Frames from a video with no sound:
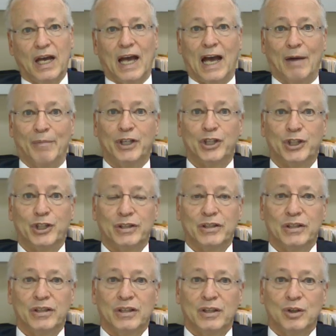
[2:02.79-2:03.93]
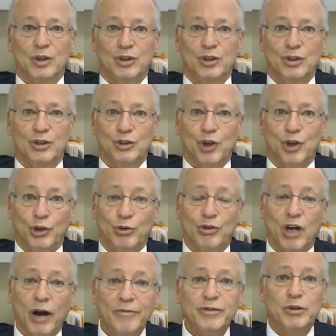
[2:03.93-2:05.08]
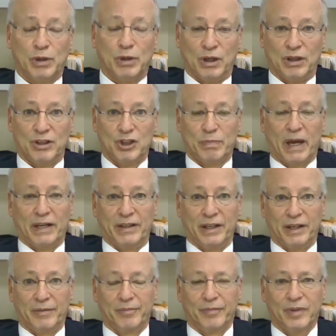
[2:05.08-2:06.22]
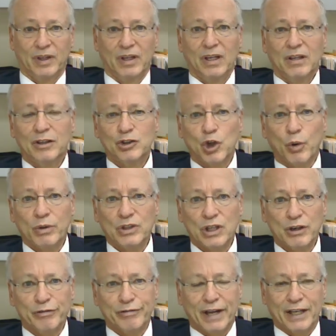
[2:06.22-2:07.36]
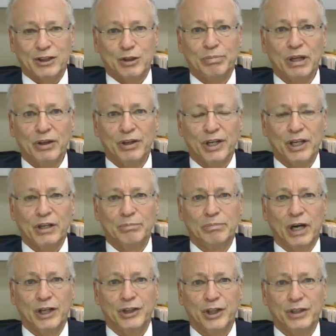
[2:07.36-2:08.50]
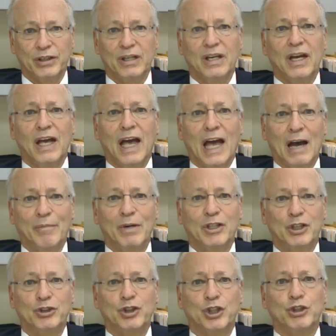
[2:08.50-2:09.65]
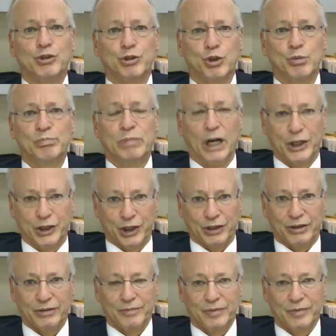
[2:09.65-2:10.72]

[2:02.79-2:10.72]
How much are you comfortable spending? There's always a little flexibility in a budget. How much is your true budget?